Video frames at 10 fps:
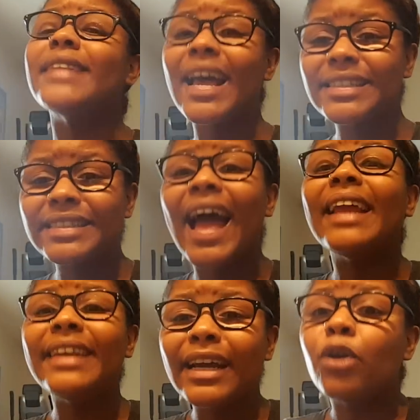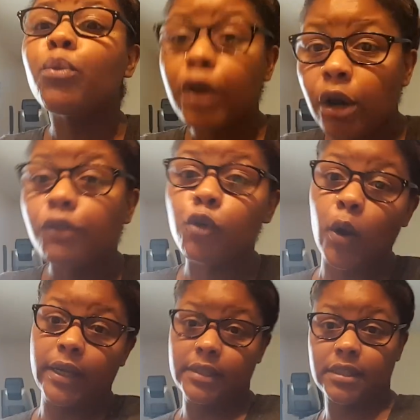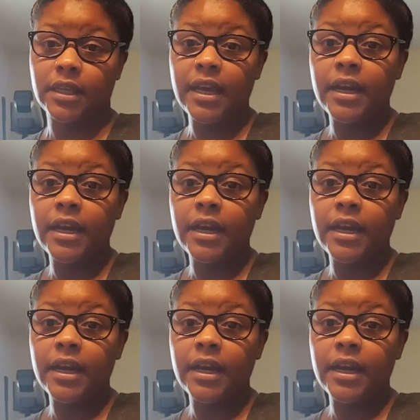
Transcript: That's that nigga real voice.